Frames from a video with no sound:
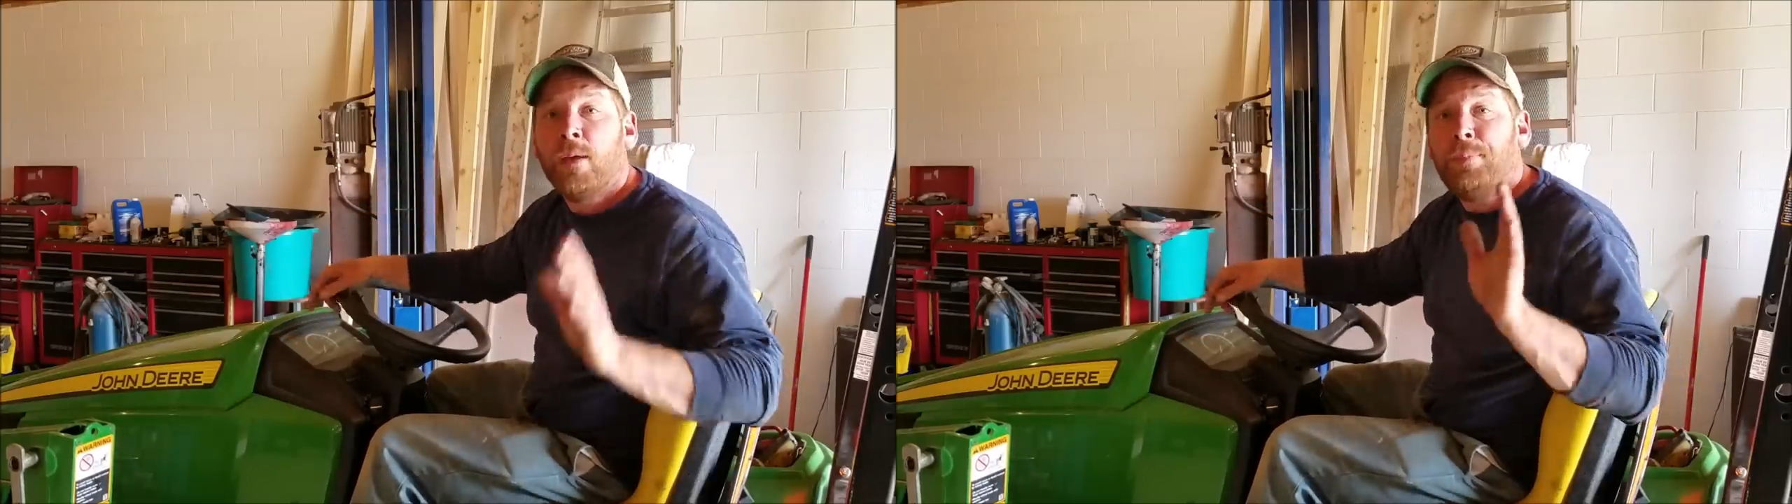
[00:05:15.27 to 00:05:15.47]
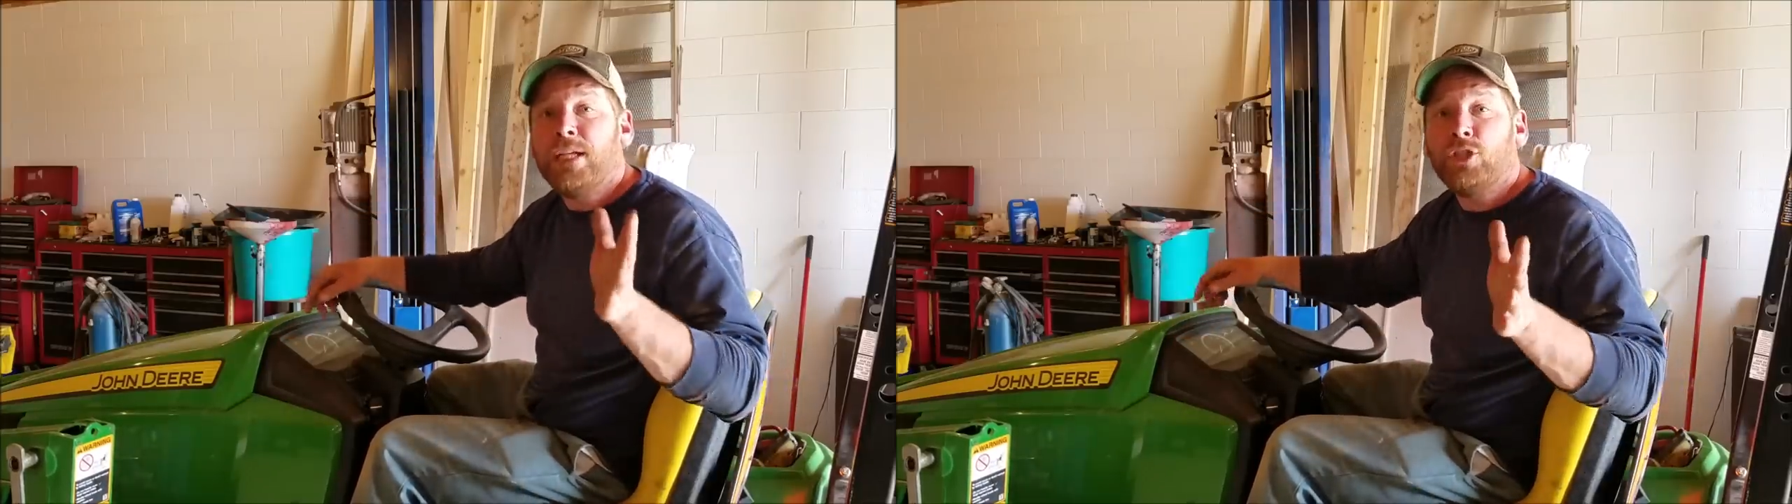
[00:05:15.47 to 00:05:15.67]

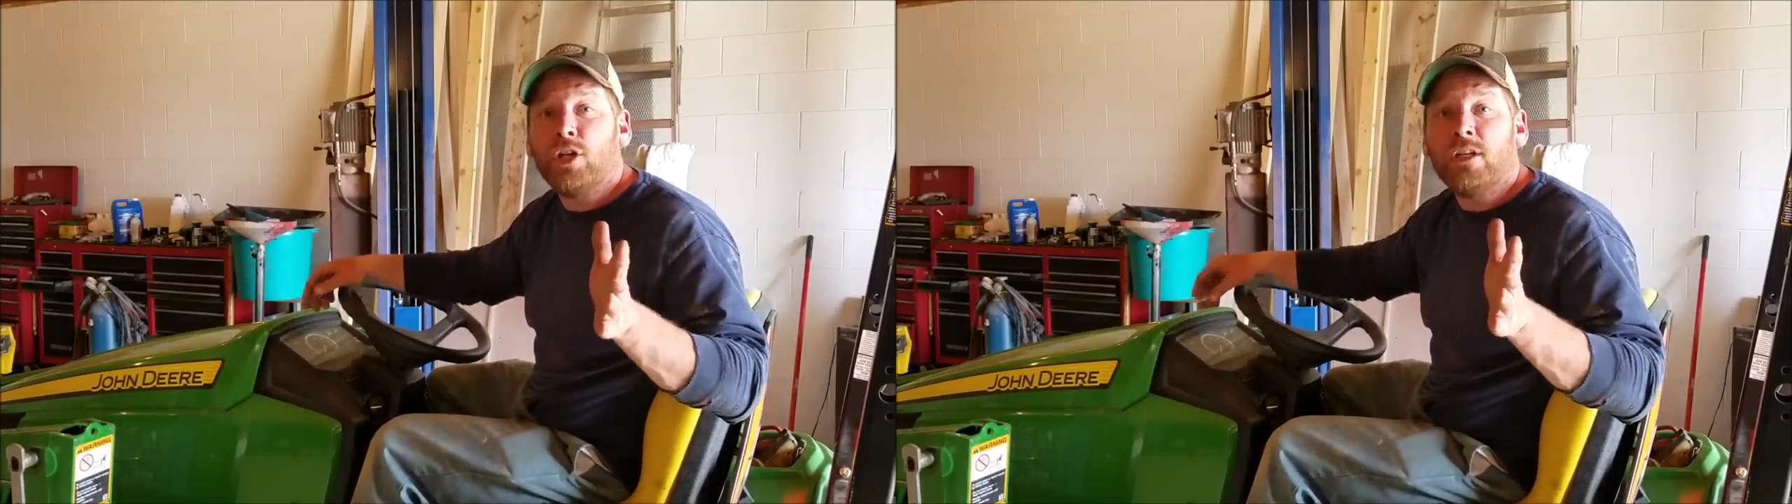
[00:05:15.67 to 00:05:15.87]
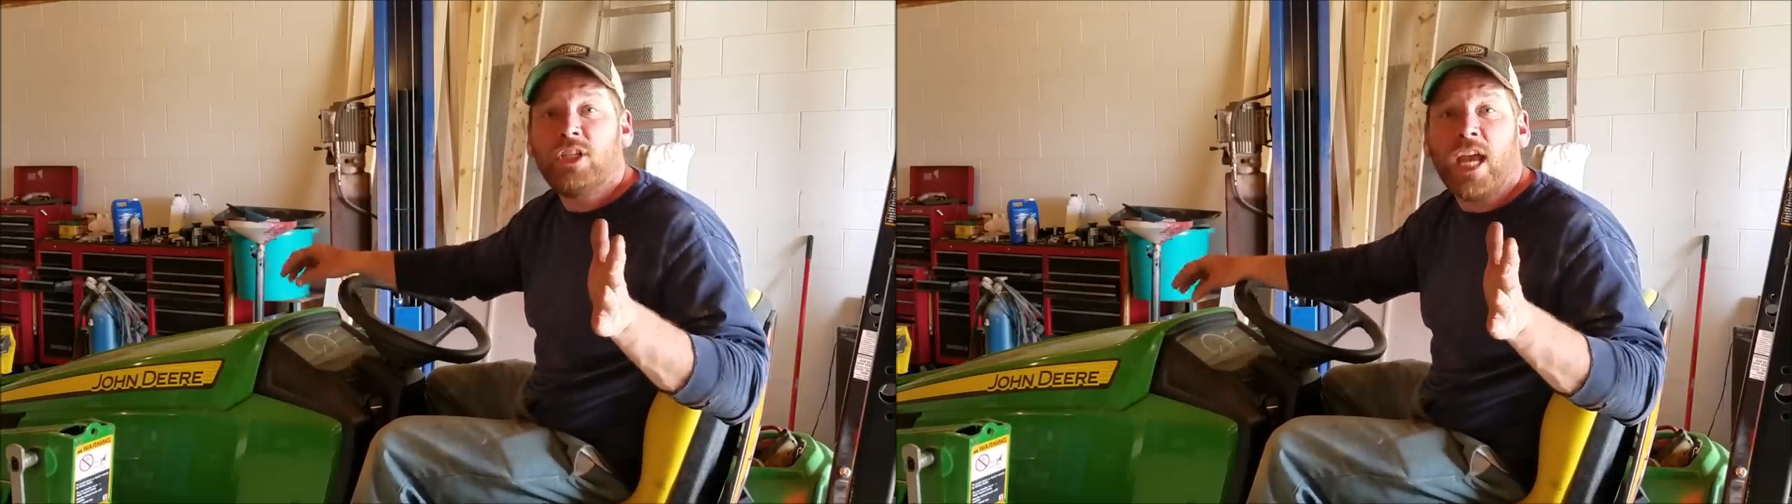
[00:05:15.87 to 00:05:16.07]
Be
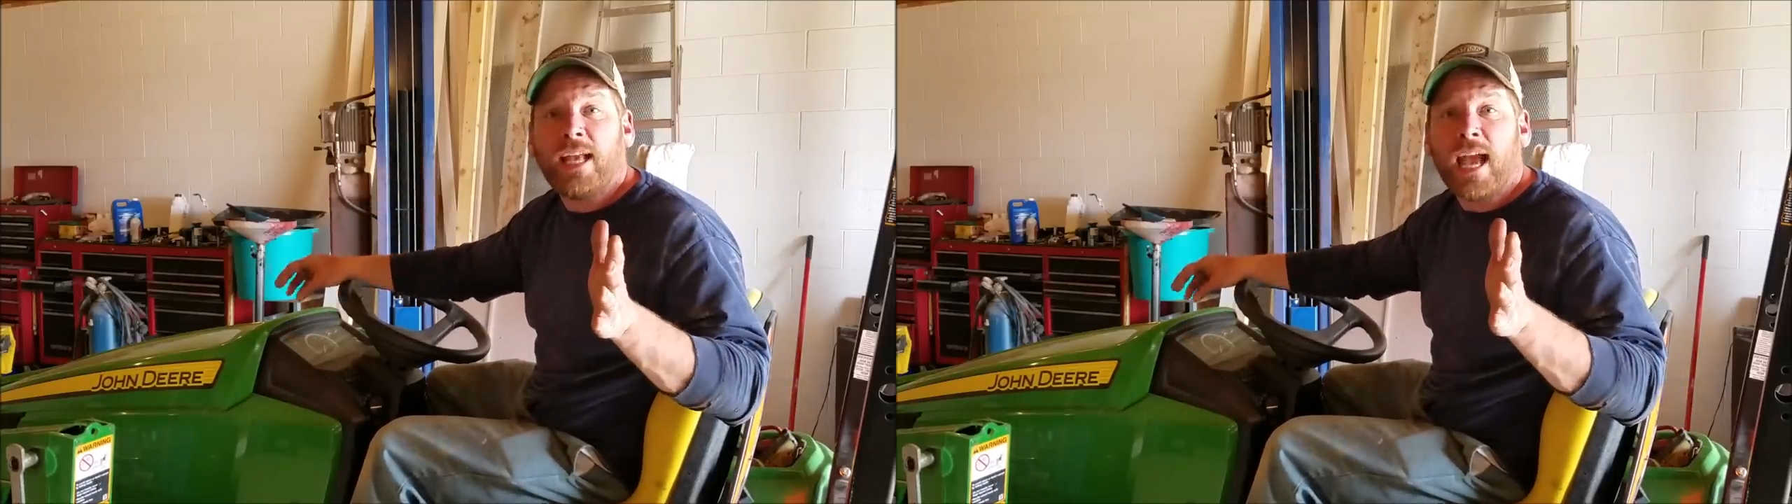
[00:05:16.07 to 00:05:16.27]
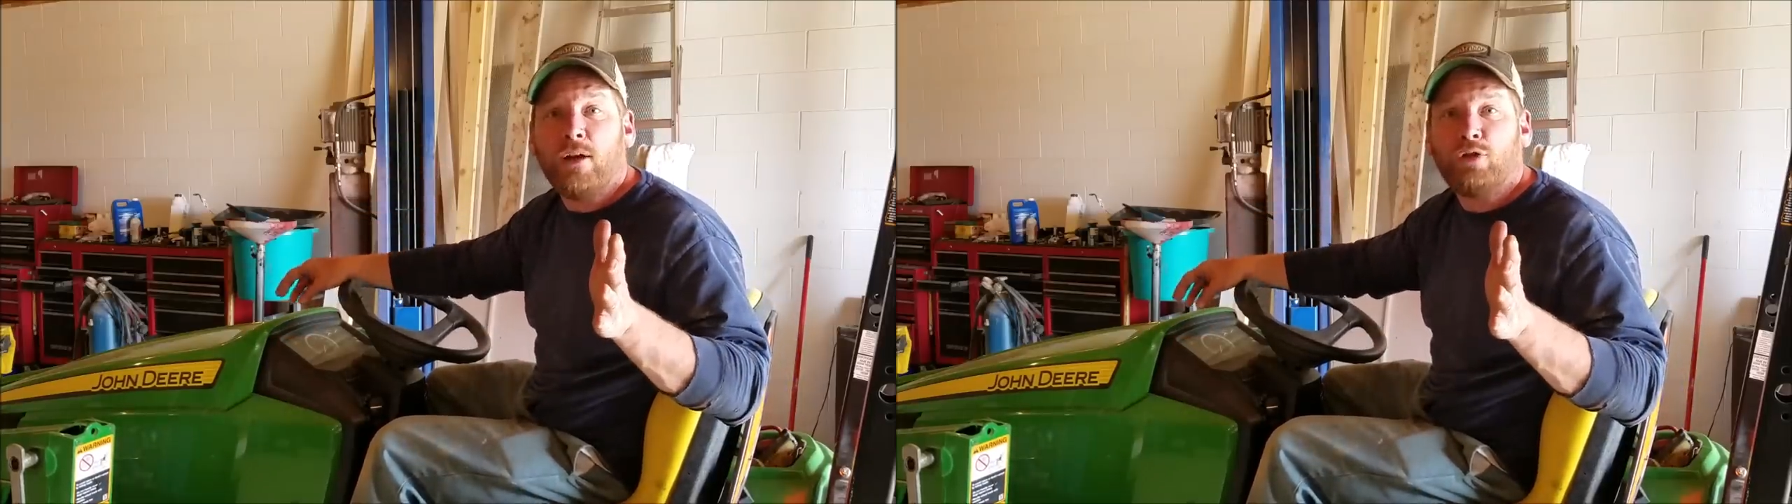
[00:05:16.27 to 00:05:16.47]
sure and
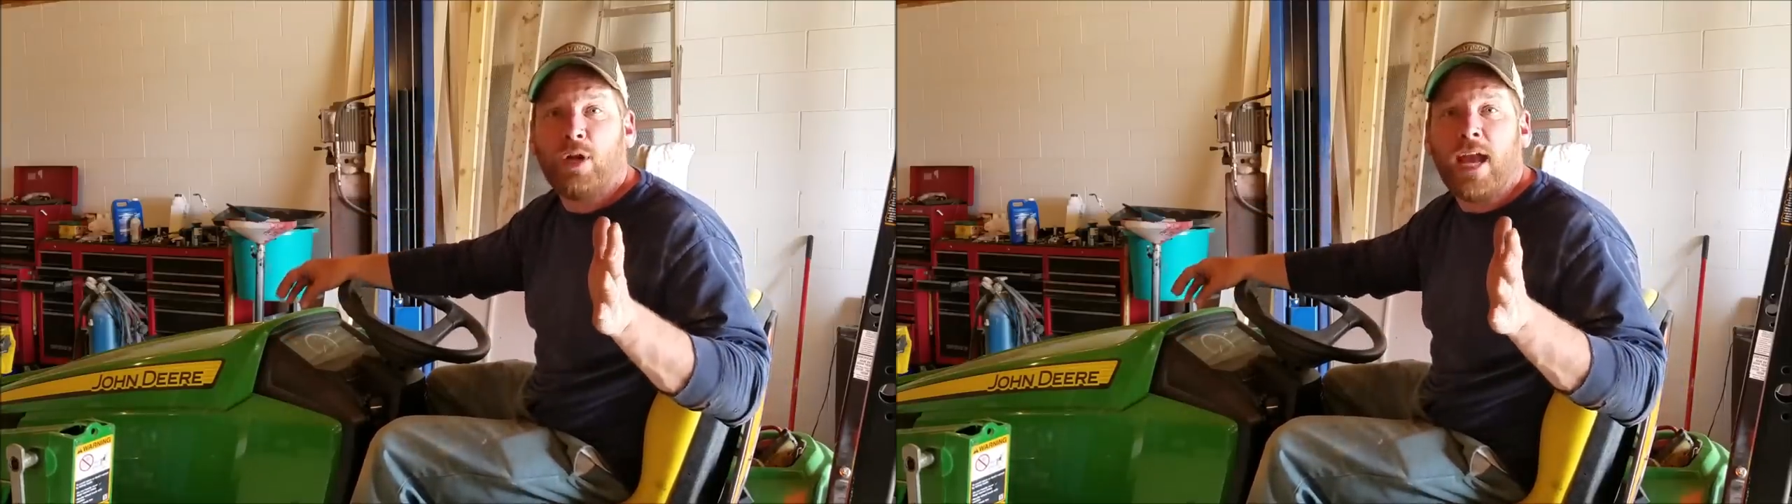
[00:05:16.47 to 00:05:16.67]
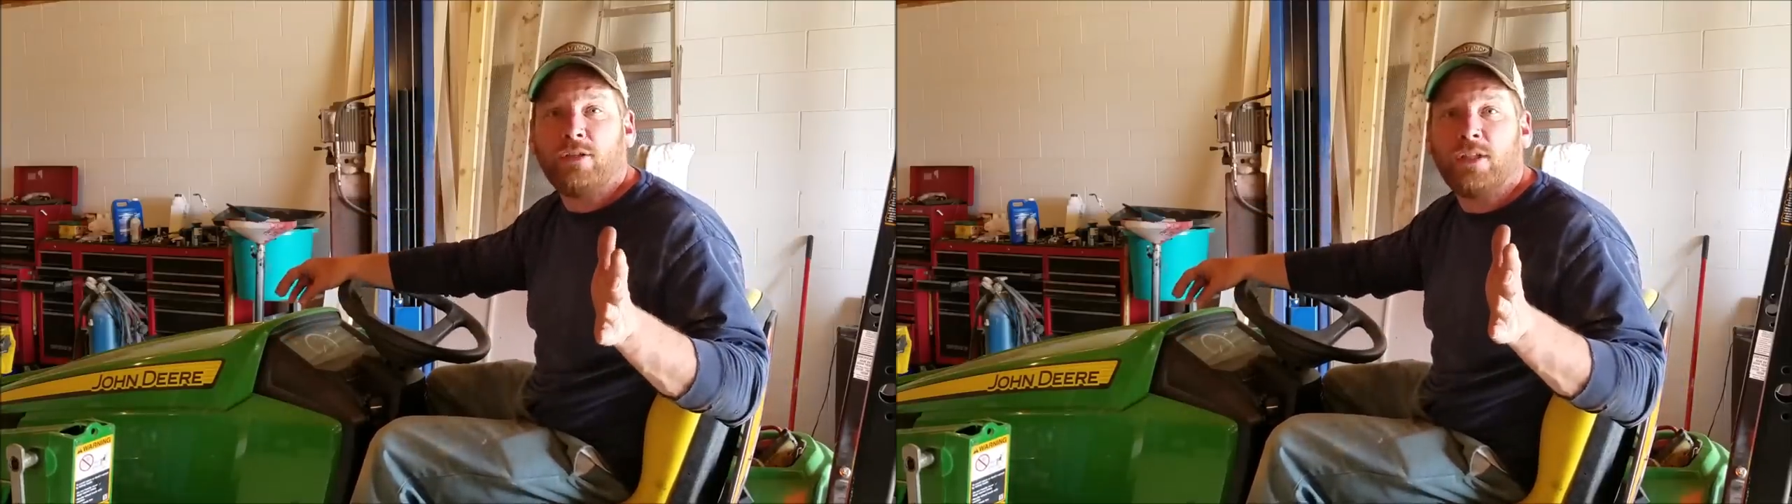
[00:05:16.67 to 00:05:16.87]
check out Tractor